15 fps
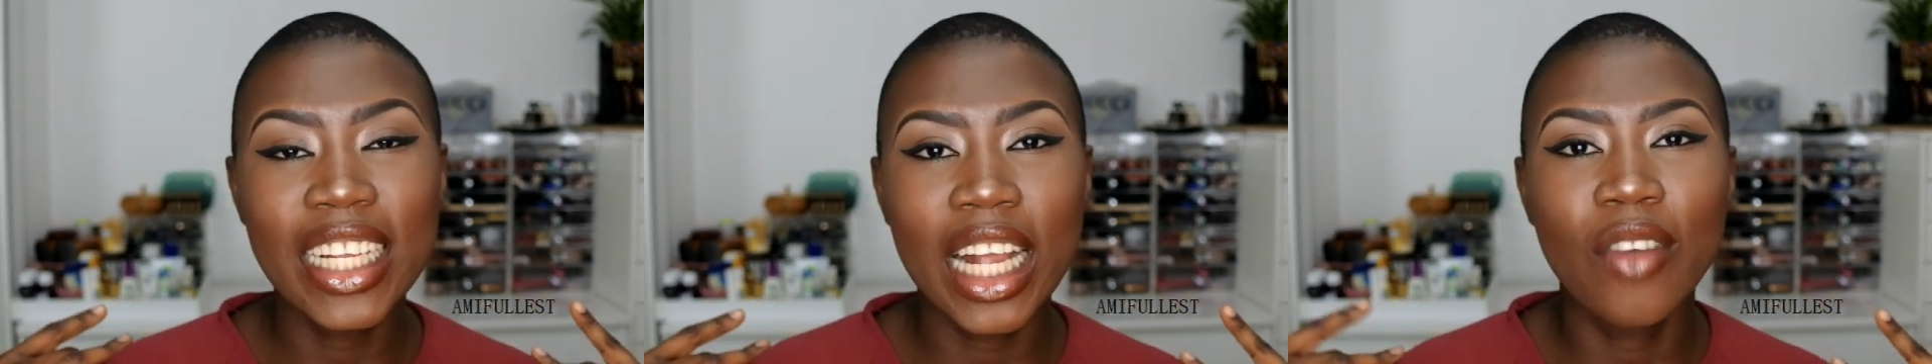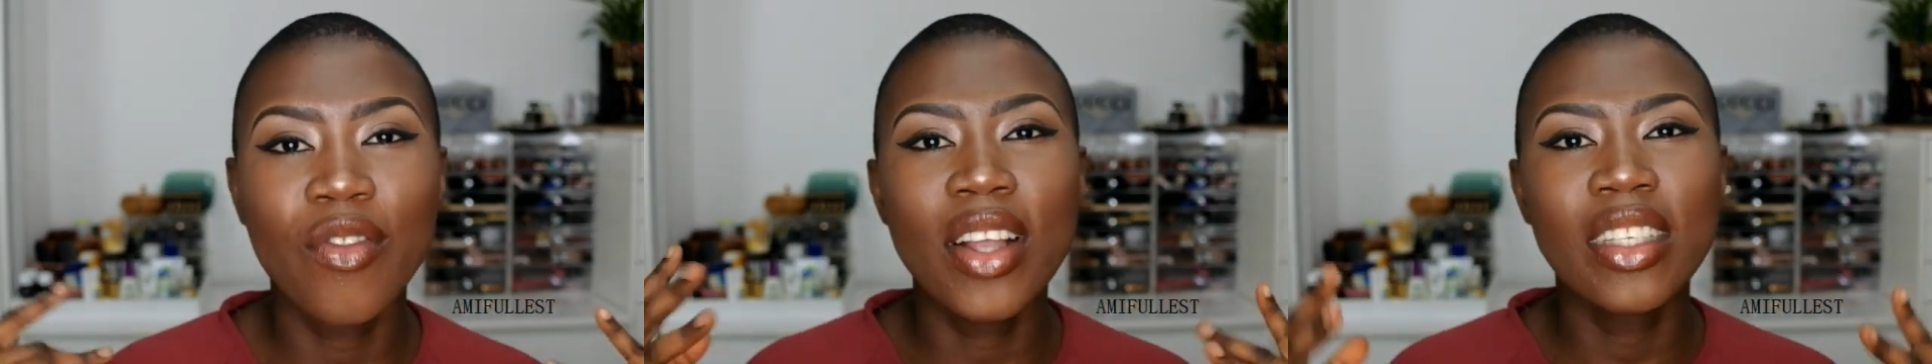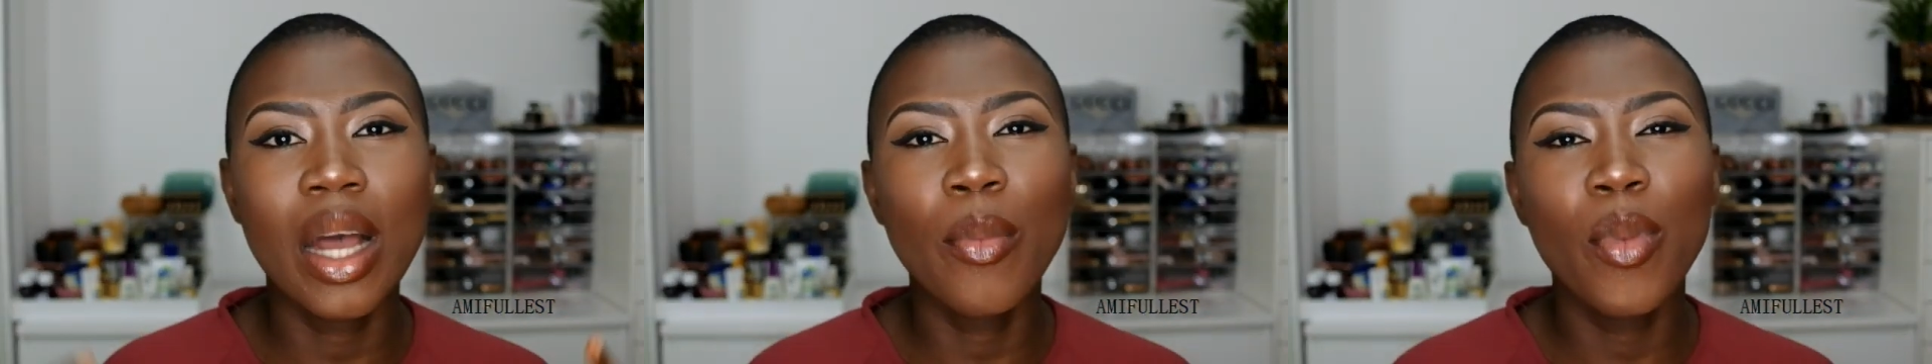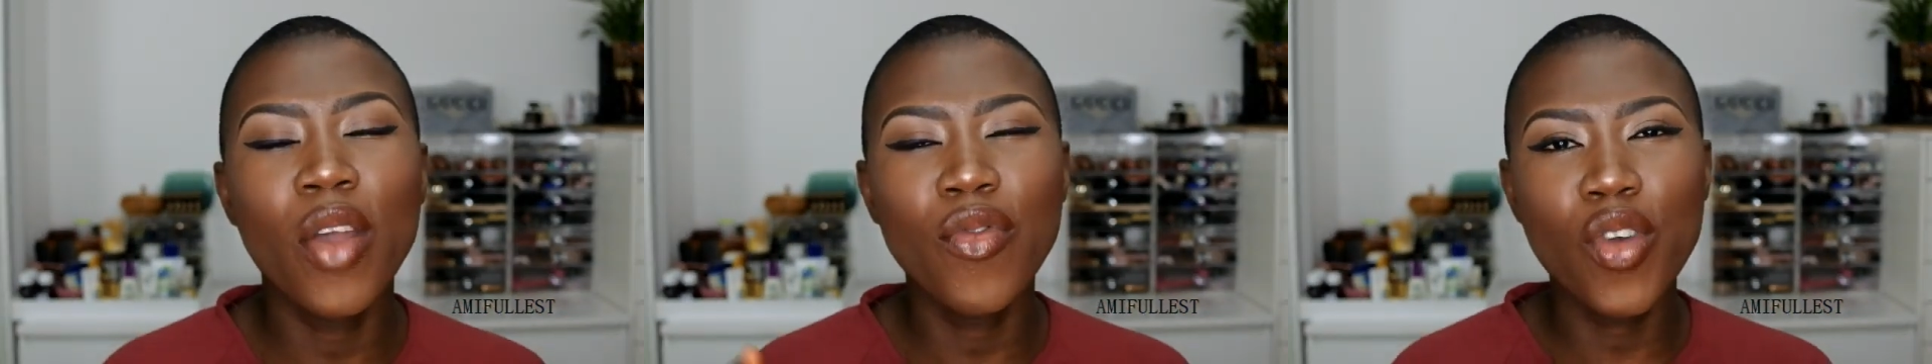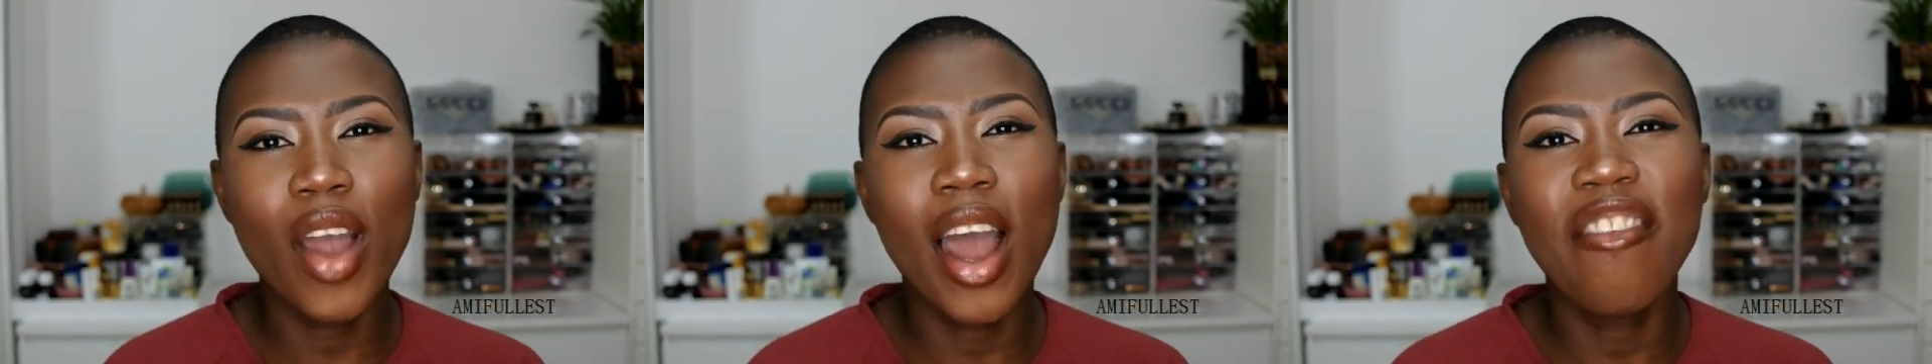Like for example,
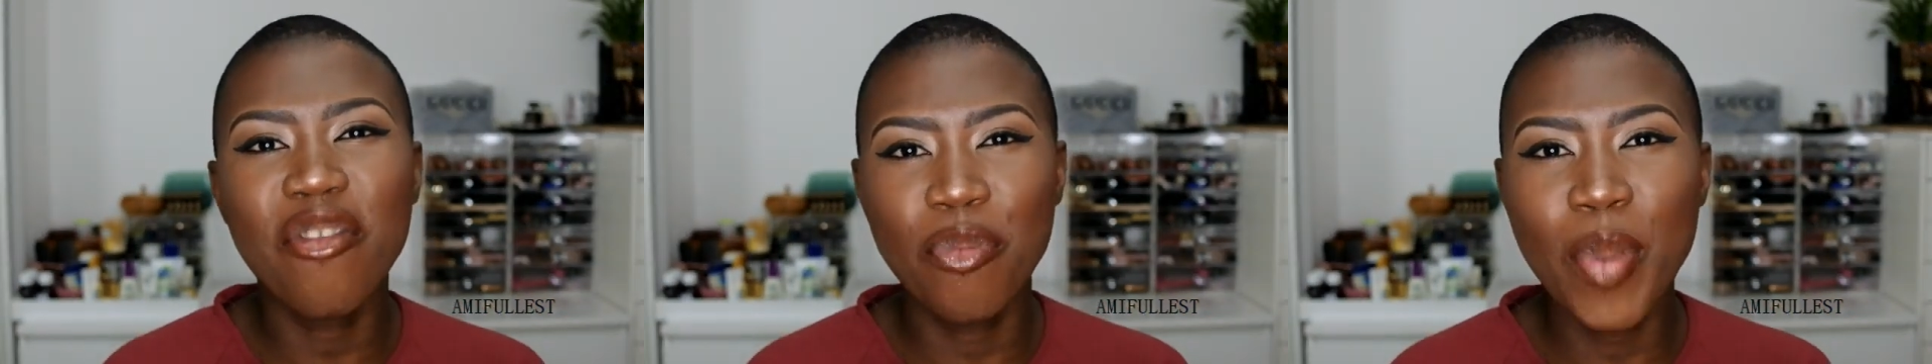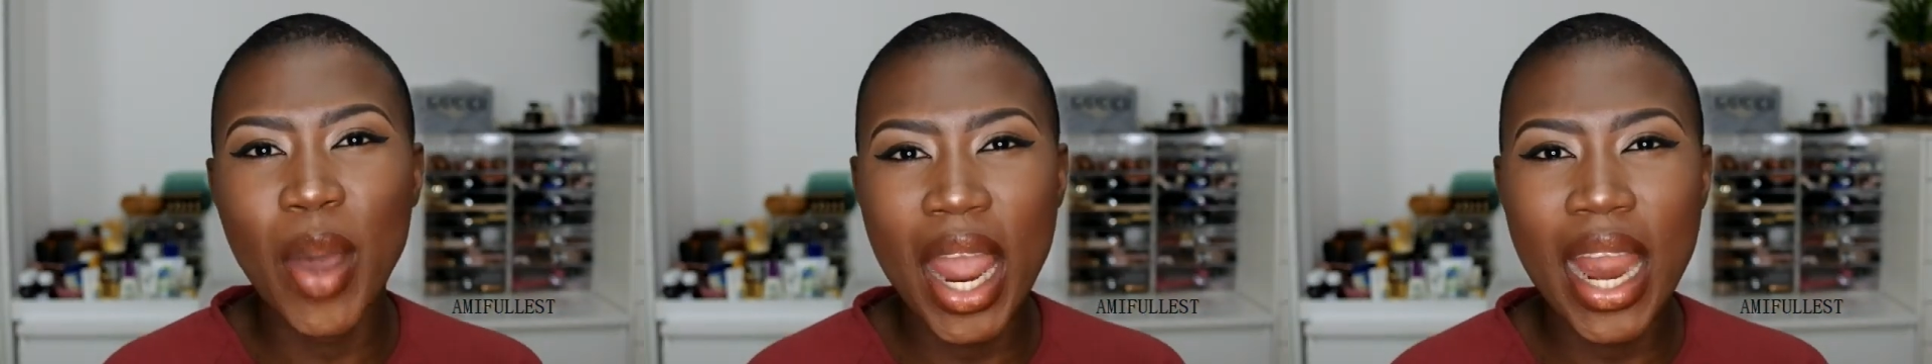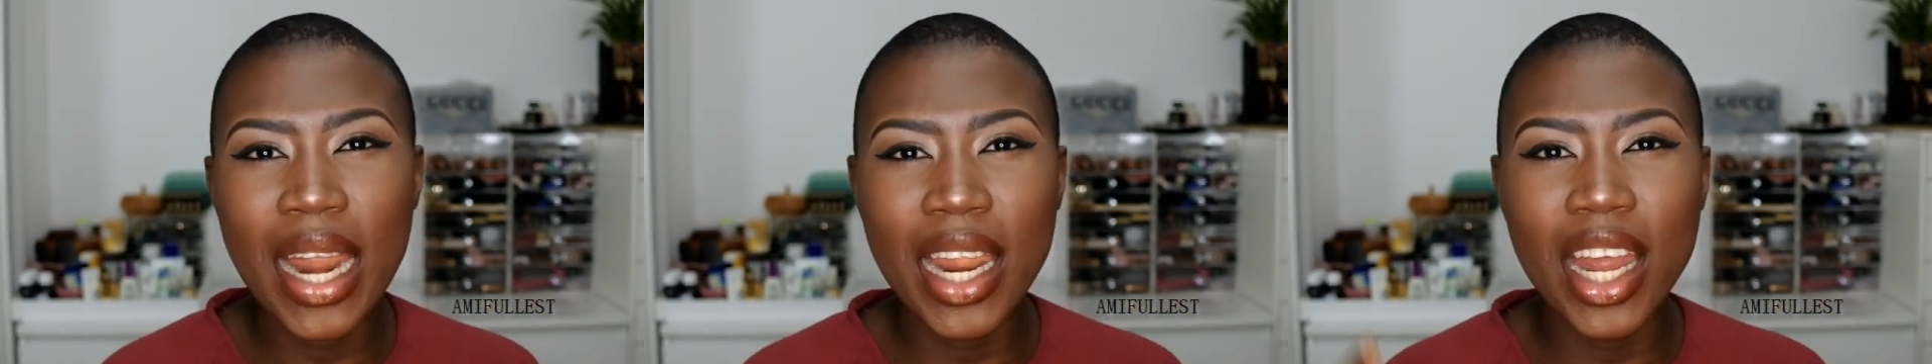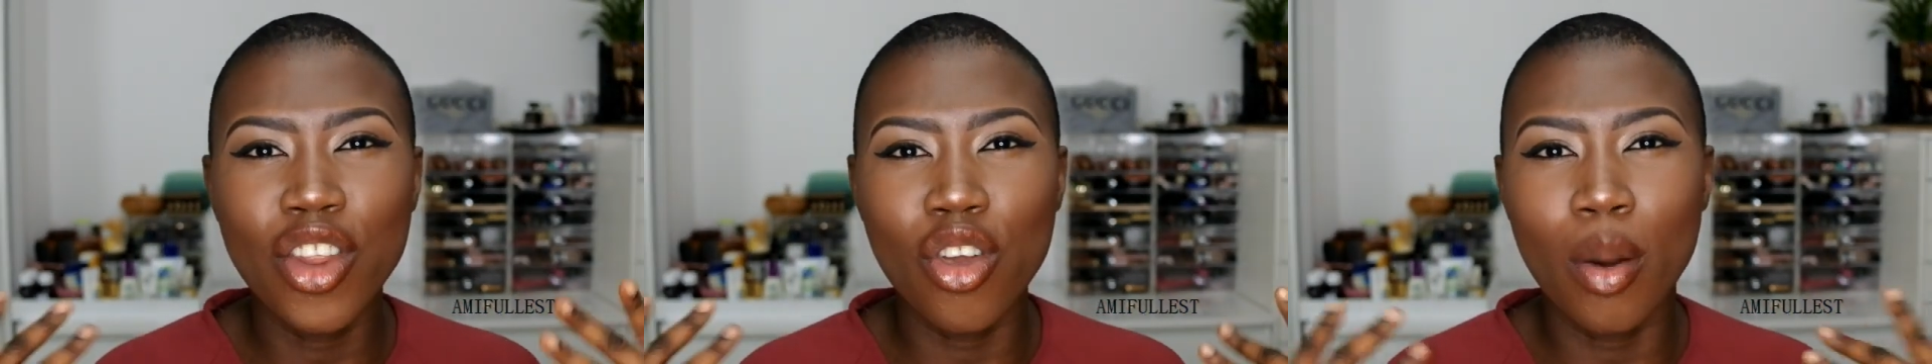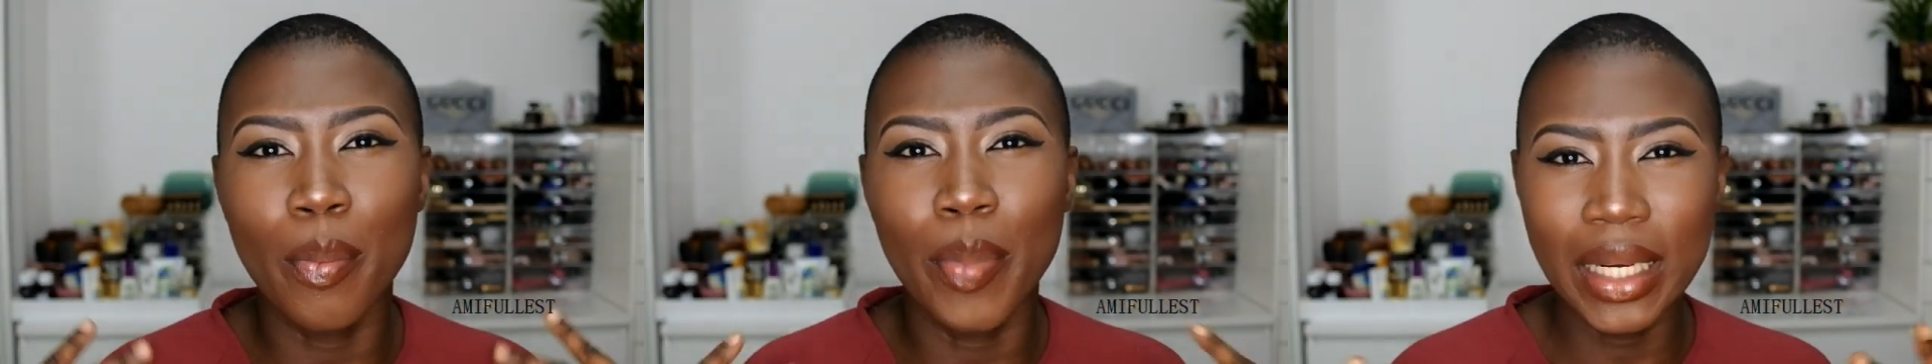if you have pain in
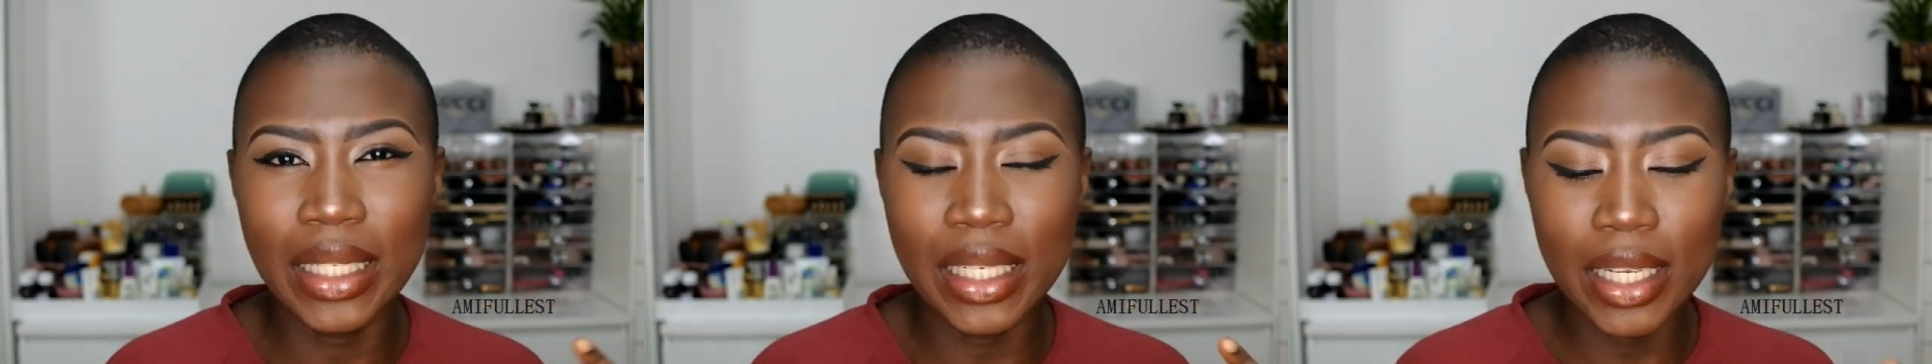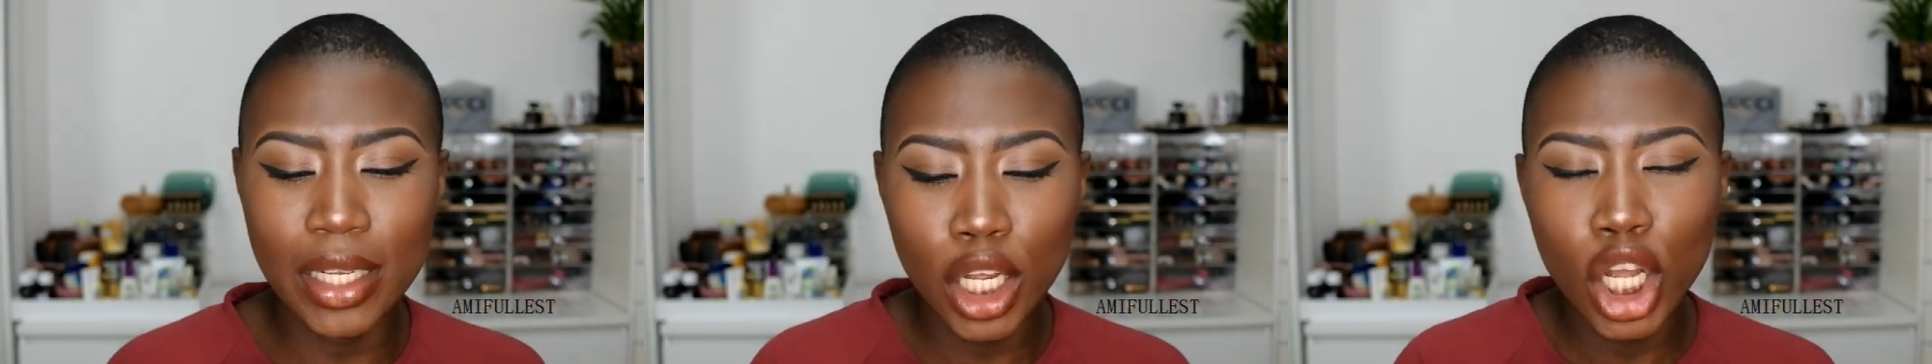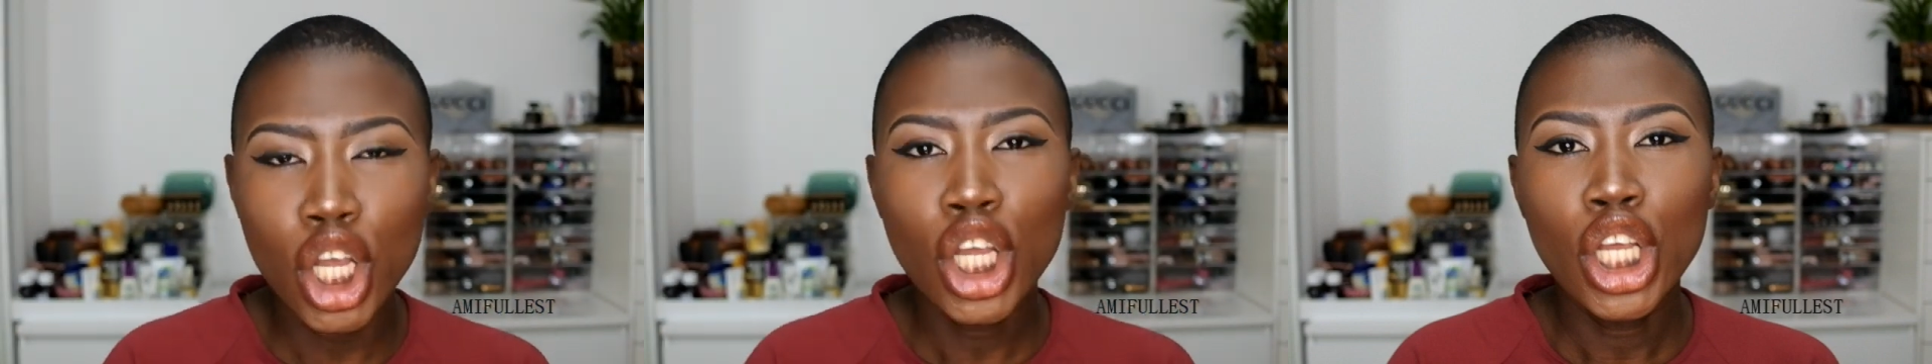your body,